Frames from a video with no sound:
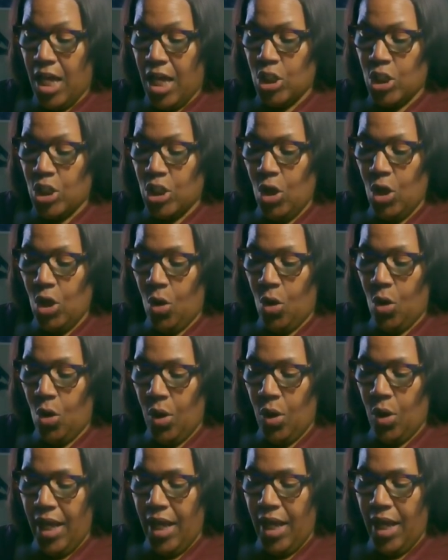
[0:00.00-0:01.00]

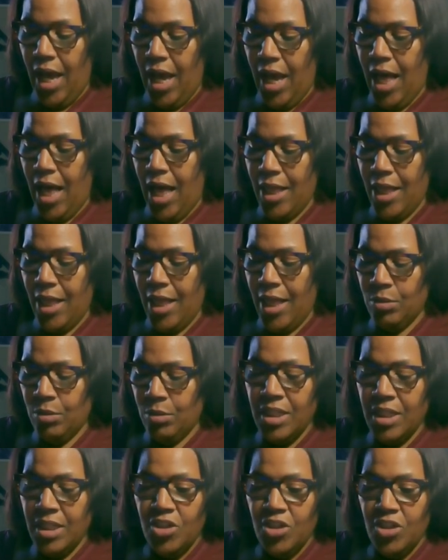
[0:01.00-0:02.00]
So I don't
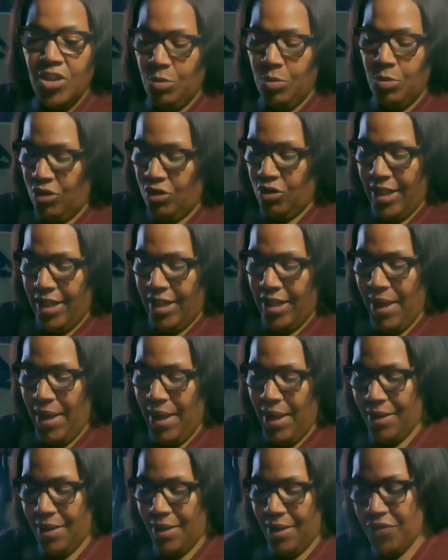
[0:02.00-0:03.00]
think that she was trying to
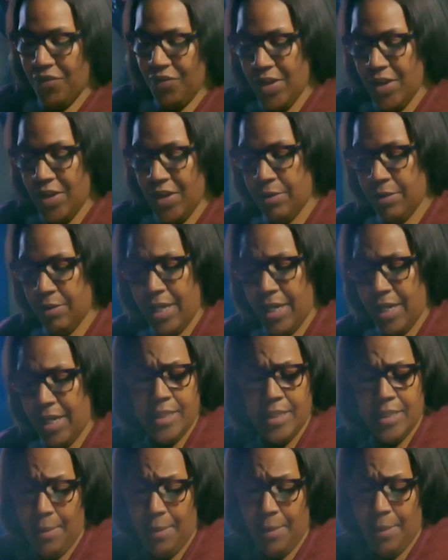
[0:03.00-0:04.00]
make him feel
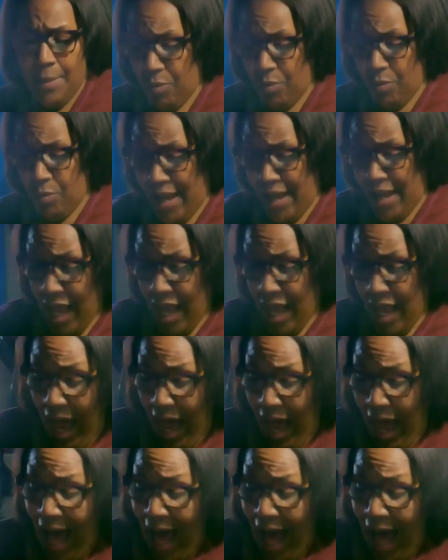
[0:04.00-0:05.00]
any type of way.
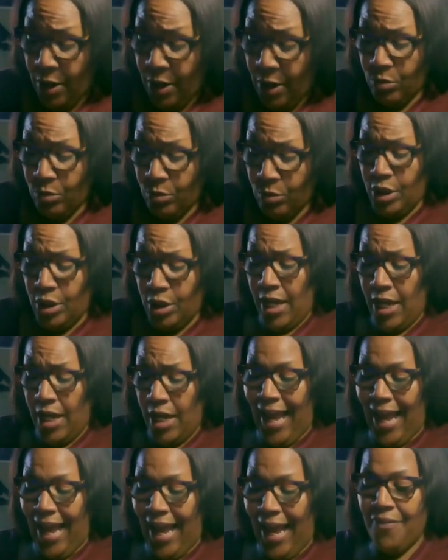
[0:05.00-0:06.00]
I don't
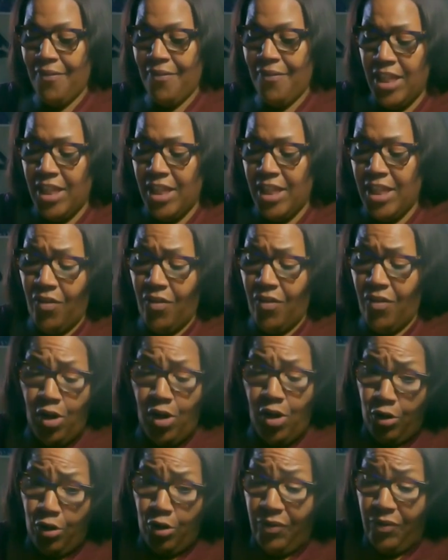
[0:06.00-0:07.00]
like I've never
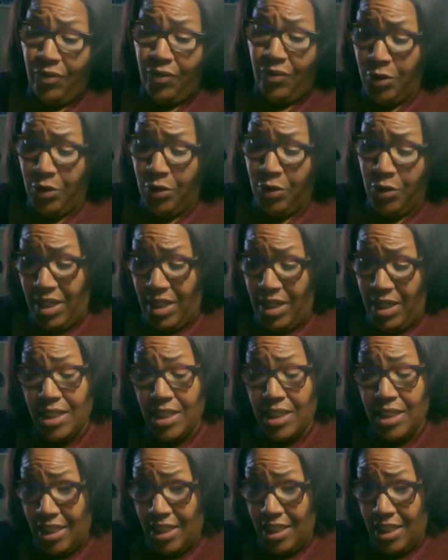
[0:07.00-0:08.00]
heard before you
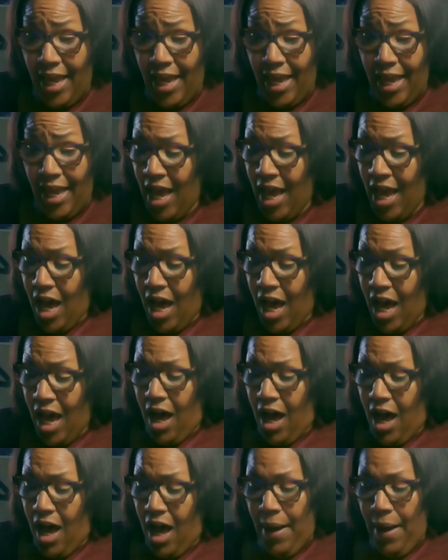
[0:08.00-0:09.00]
mentioned today
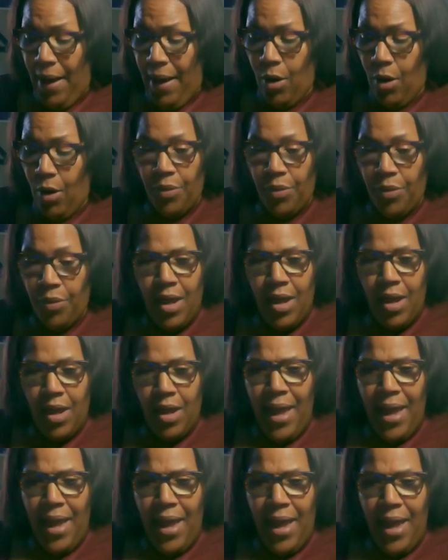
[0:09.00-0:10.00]
about
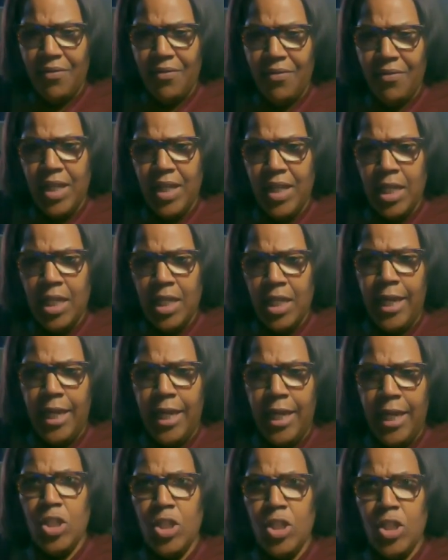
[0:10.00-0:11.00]
them having
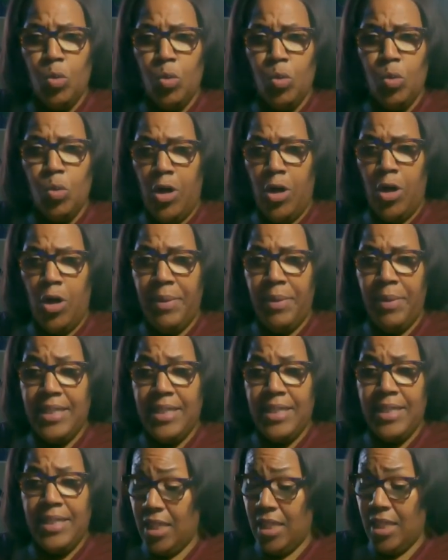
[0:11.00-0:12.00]
like this swinger
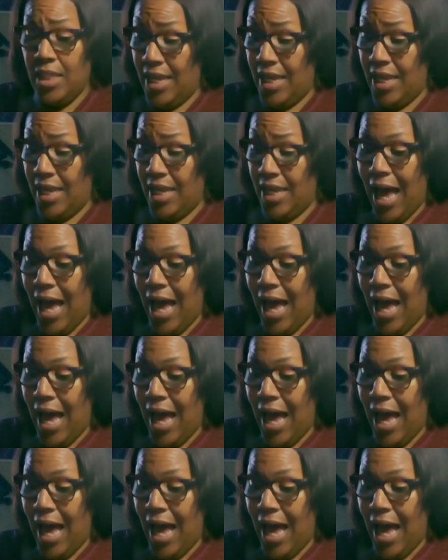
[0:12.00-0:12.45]
mentality.